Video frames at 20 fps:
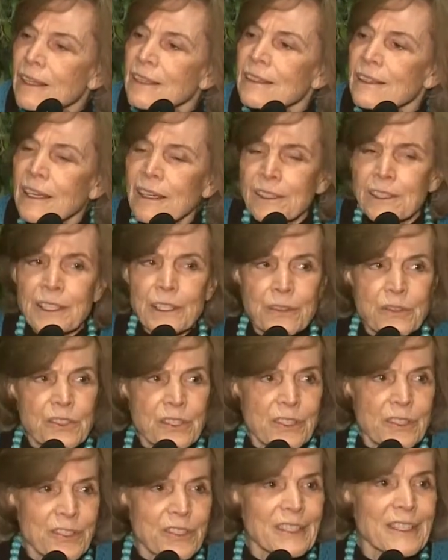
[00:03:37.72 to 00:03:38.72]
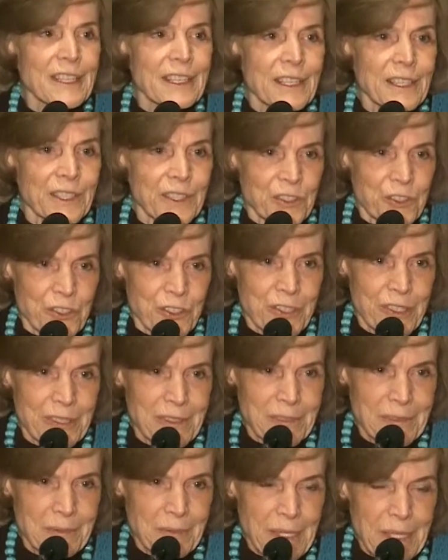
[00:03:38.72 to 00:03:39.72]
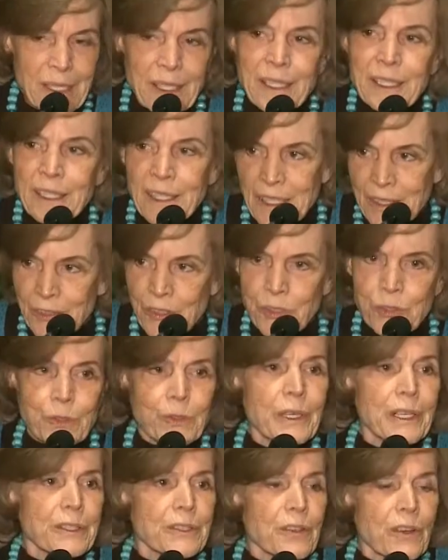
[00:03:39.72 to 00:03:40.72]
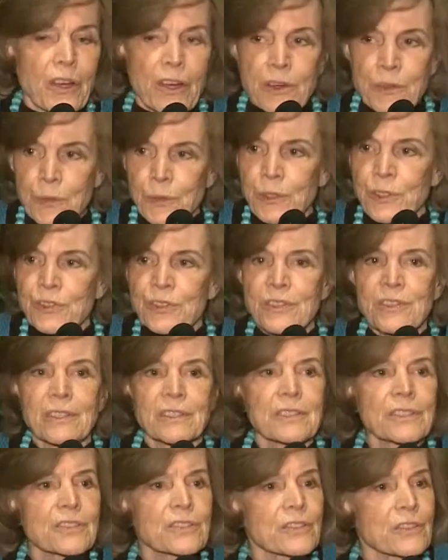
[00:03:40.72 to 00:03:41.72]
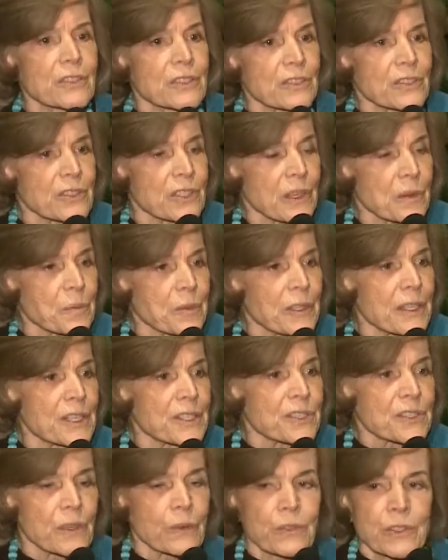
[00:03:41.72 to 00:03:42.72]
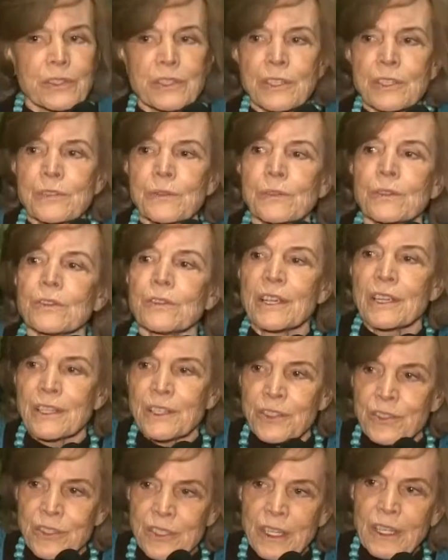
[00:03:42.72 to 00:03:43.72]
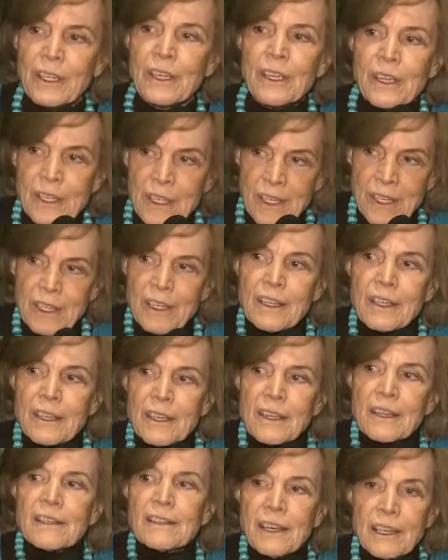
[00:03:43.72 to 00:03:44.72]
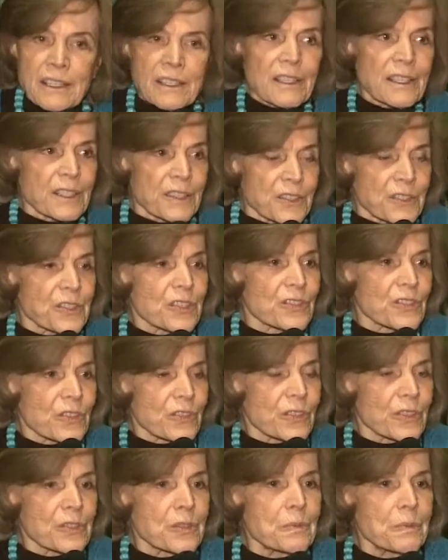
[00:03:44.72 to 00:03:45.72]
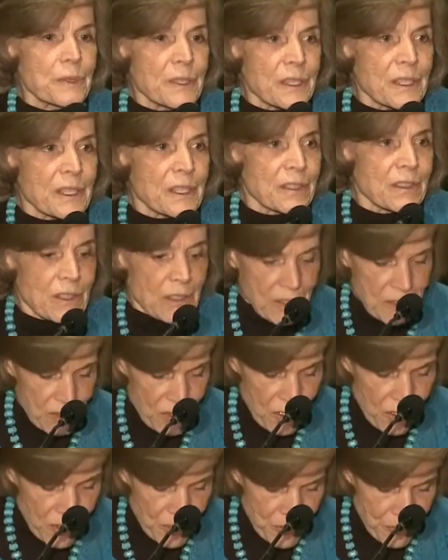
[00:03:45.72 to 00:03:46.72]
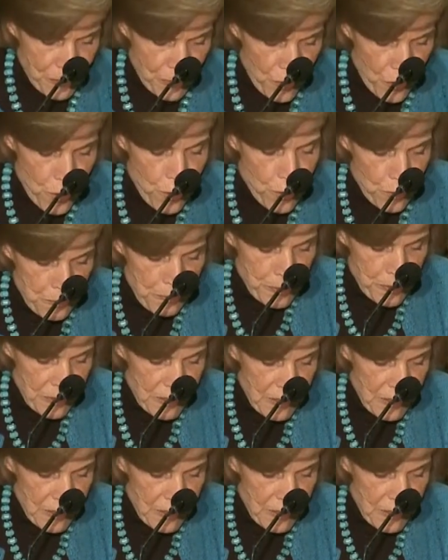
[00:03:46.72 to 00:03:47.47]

That gives us an edge. And throughout the conference that is going to take place over the next few days, that edge is going to be cause for hope